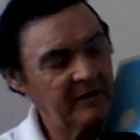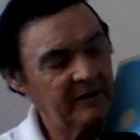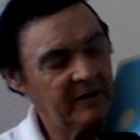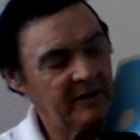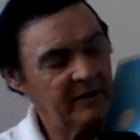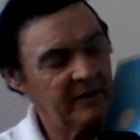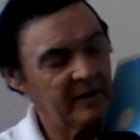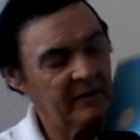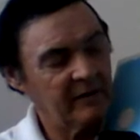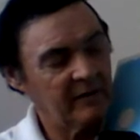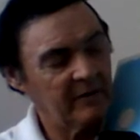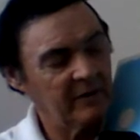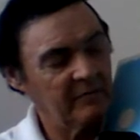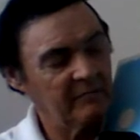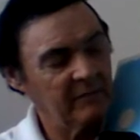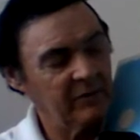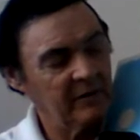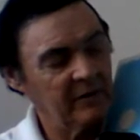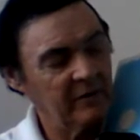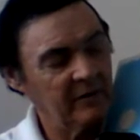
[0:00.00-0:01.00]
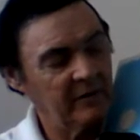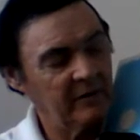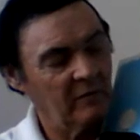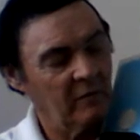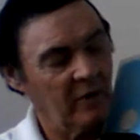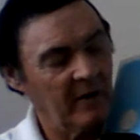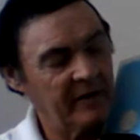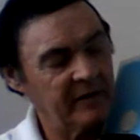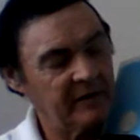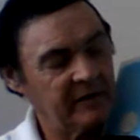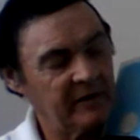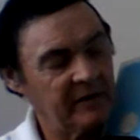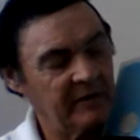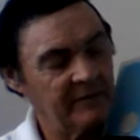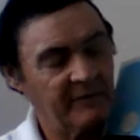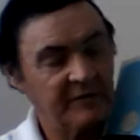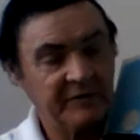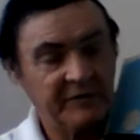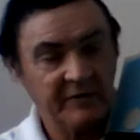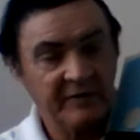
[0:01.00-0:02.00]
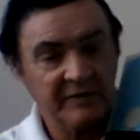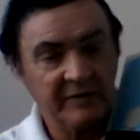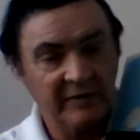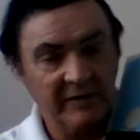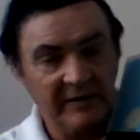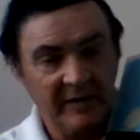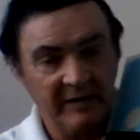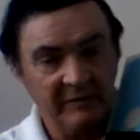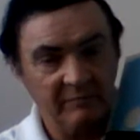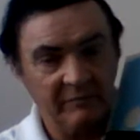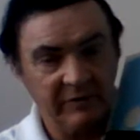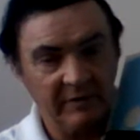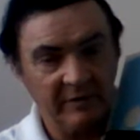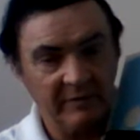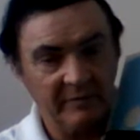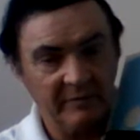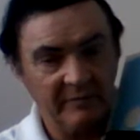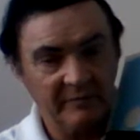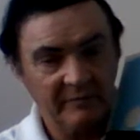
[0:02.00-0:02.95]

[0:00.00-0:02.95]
together, blue and white, to give us this light blue.